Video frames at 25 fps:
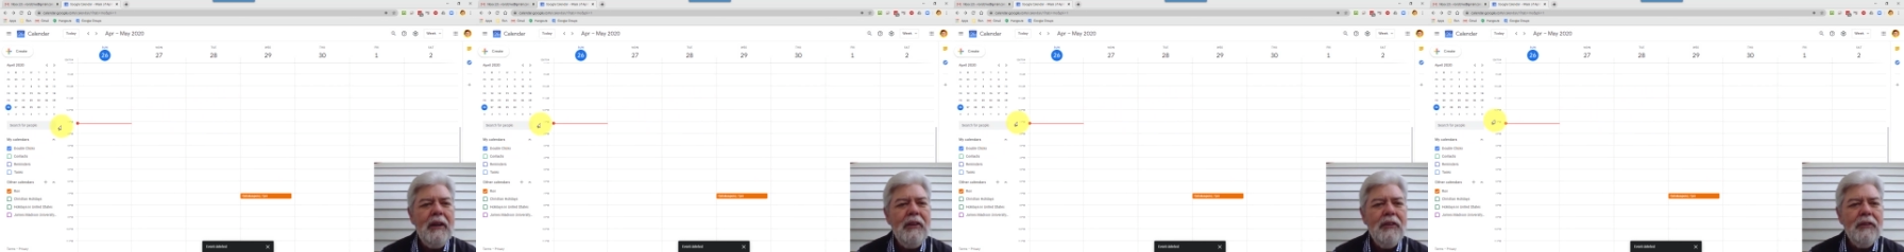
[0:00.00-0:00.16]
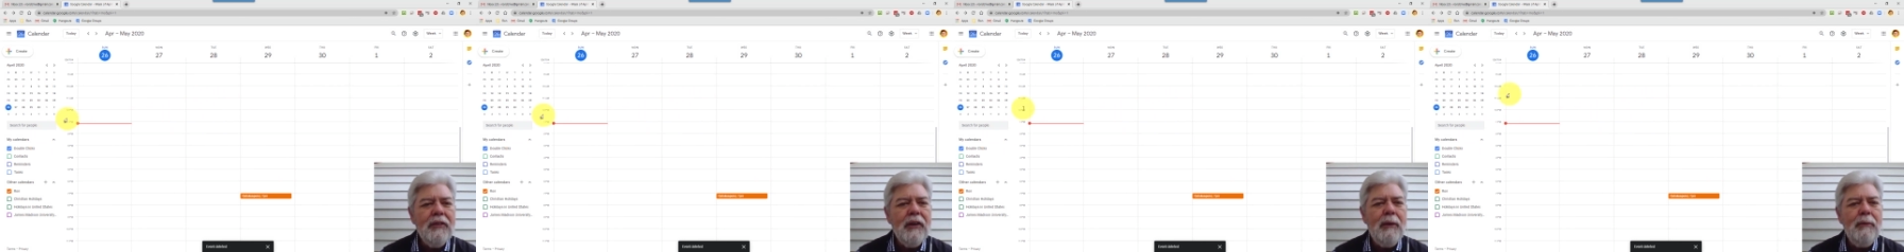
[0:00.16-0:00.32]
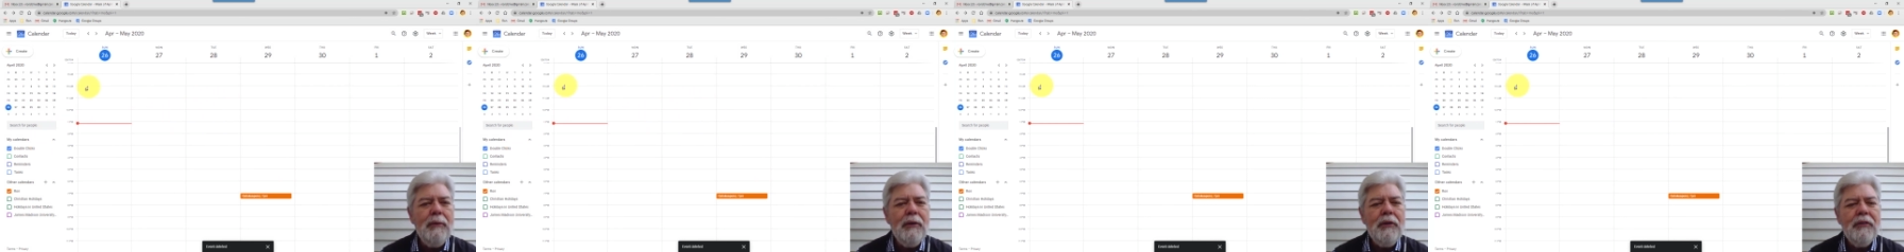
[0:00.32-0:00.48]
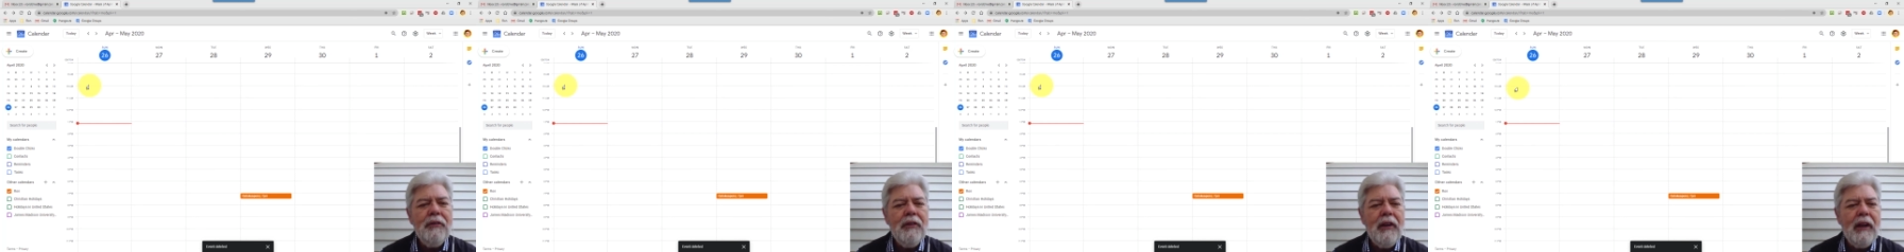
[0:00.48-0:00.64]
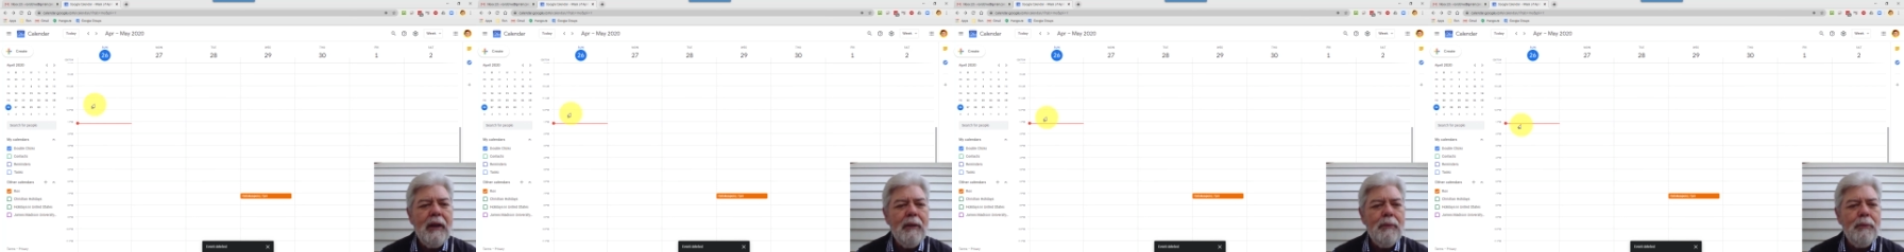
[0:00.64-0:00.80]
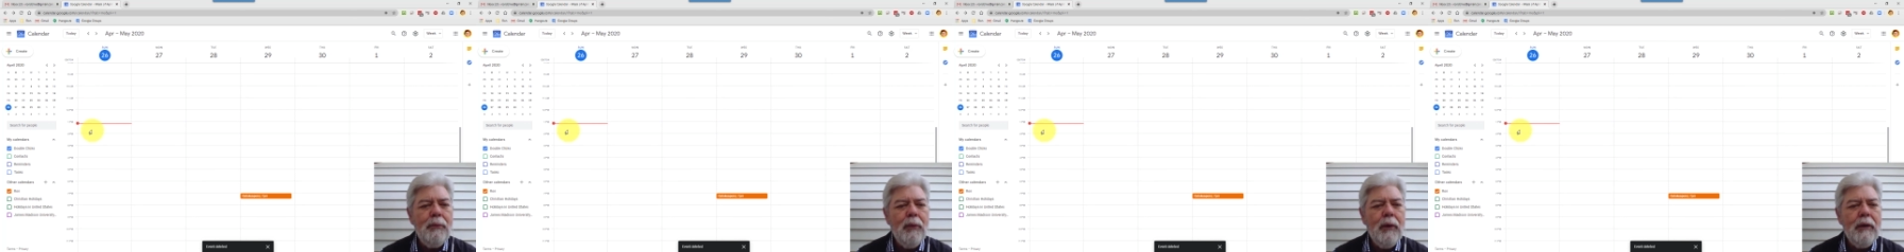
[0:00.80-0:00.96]
So I'm going to
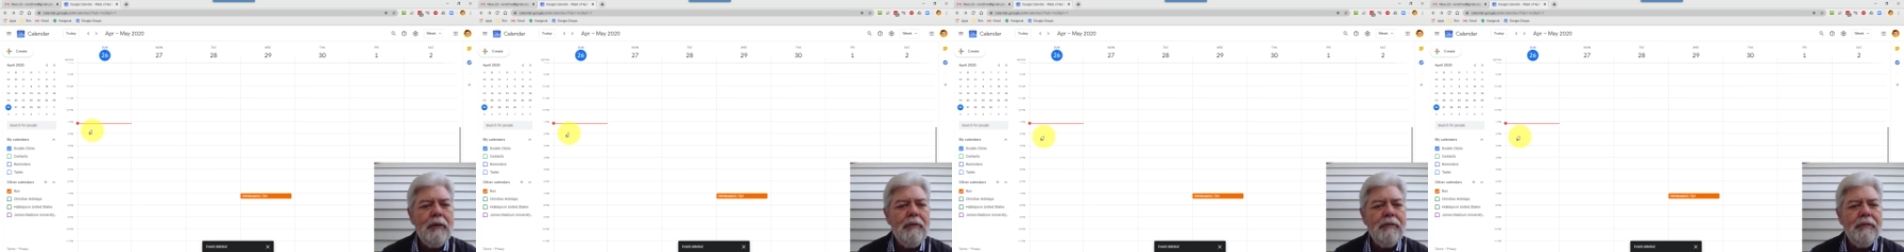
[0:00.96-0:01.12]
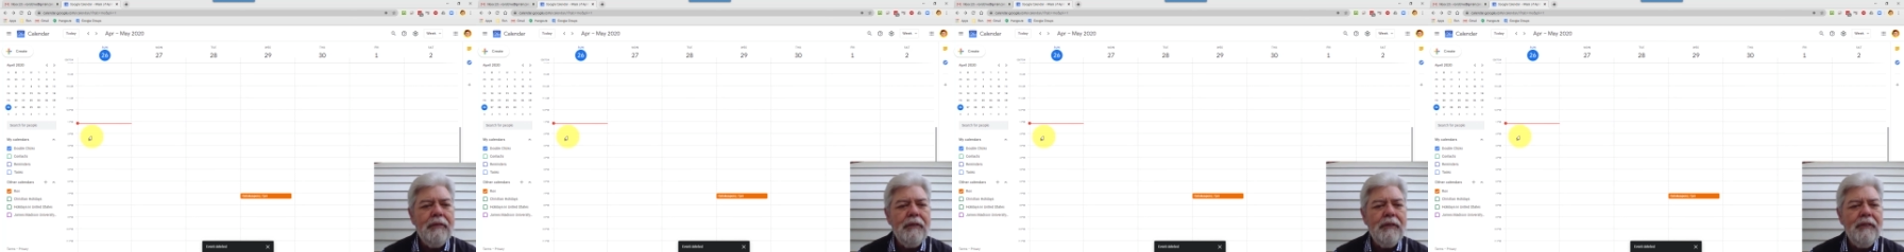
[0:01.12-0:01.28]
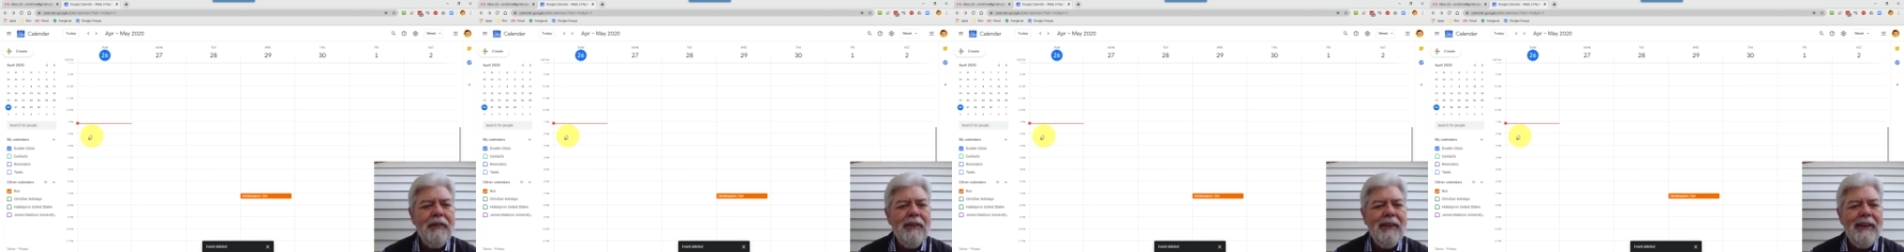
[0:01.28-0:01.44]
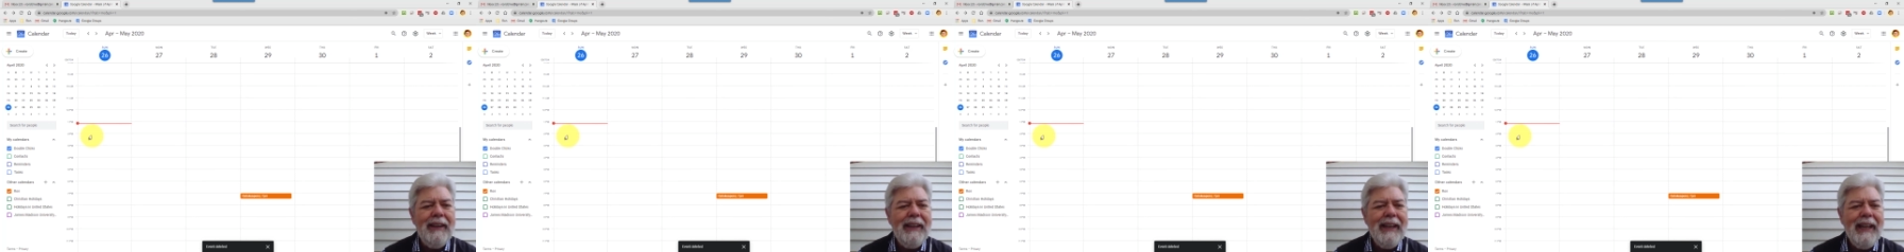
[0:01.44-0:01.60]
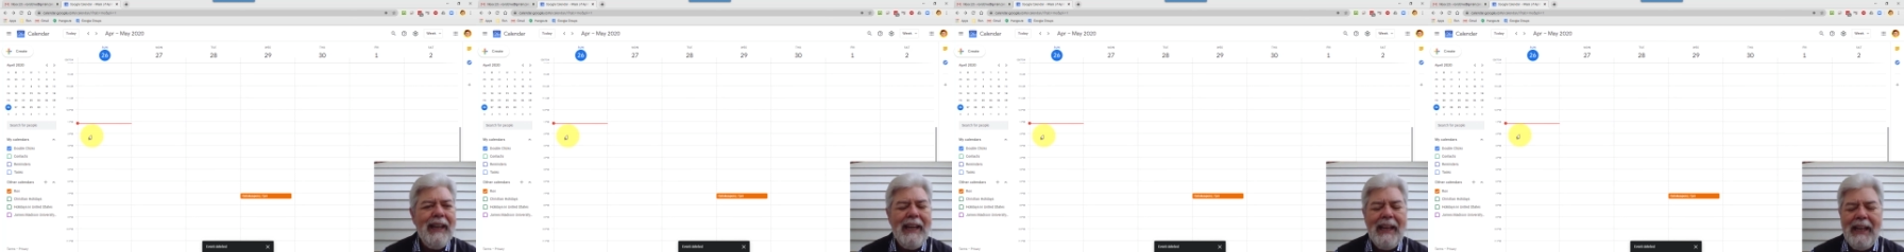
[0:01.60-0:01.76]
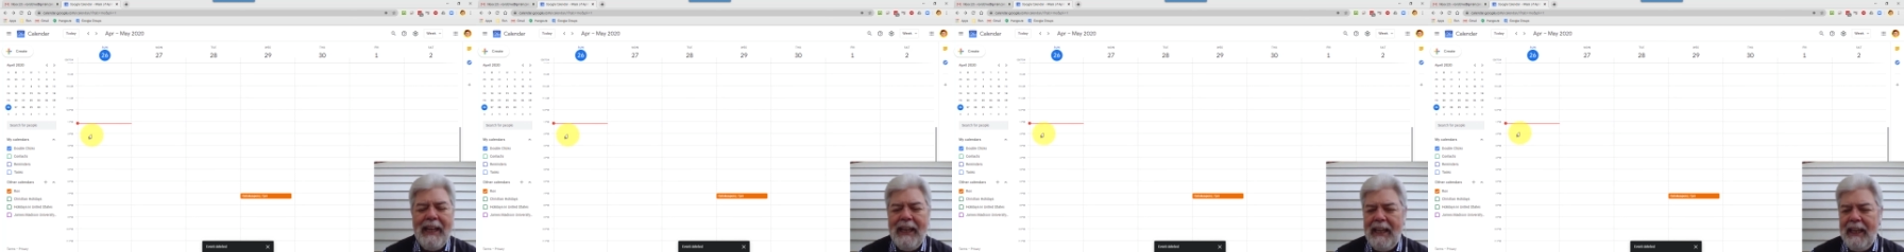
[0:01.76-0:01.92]
set up one for
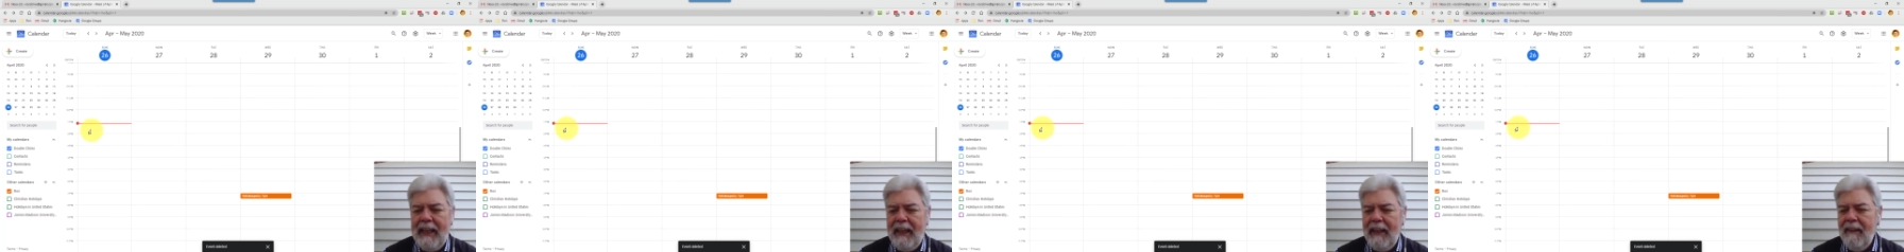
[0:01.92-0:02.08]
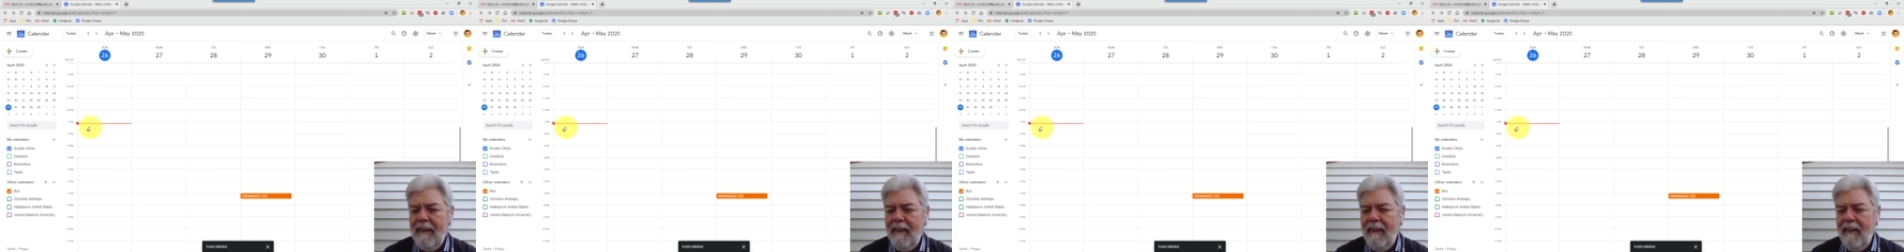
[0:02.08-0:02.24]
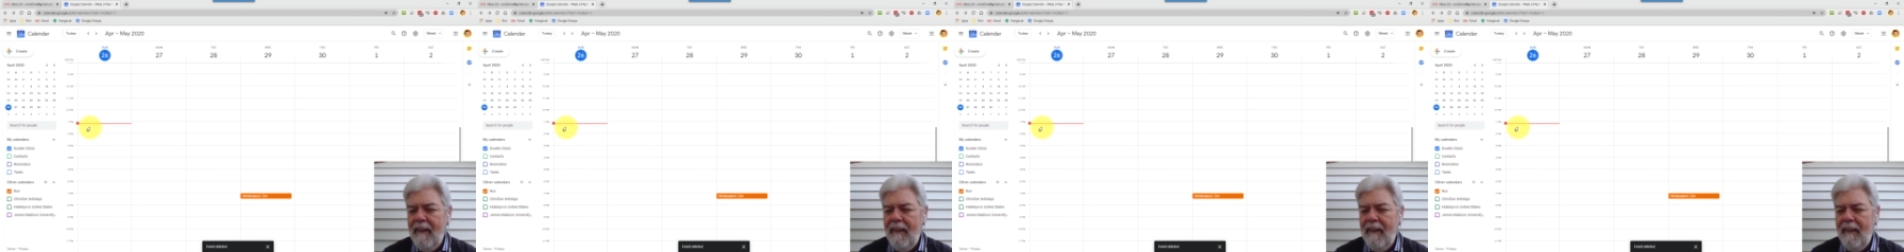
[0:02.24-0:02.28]
today